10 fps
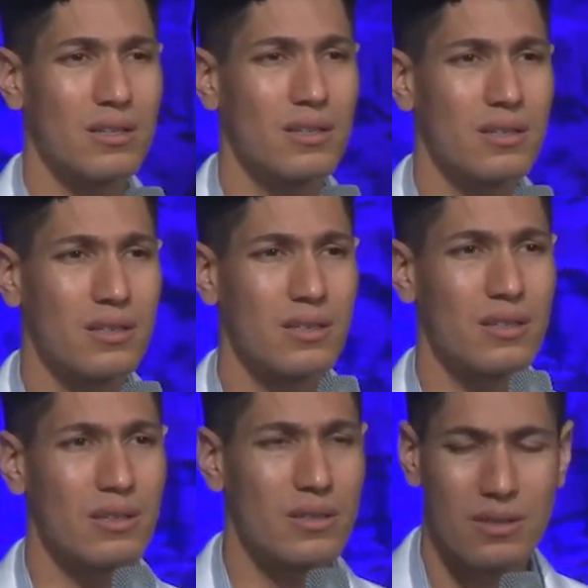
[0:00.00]

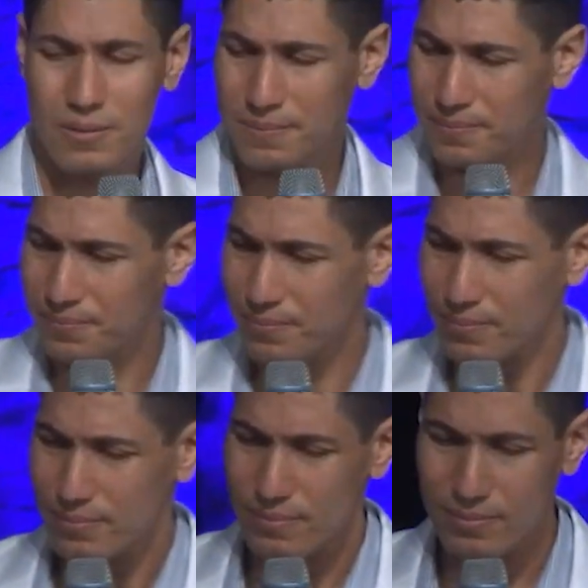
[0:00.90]
(silence)